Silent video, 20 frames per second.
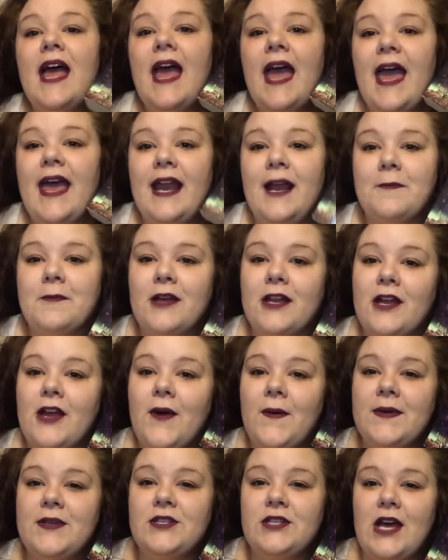and I'm going to go
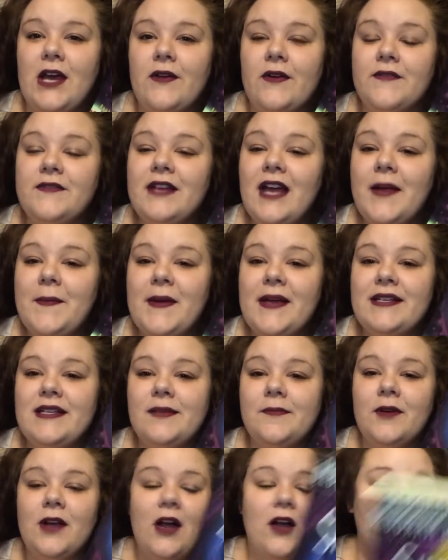with Shadow of Night by
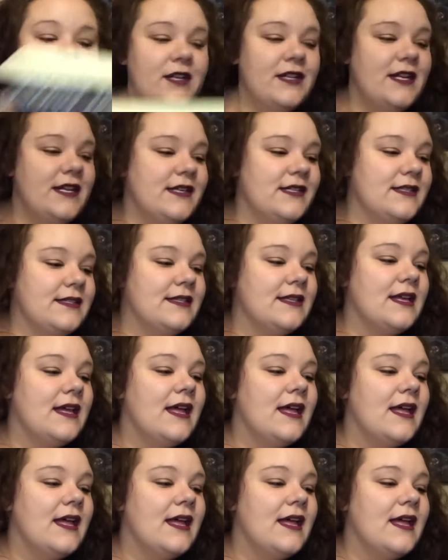Deborah Harkness.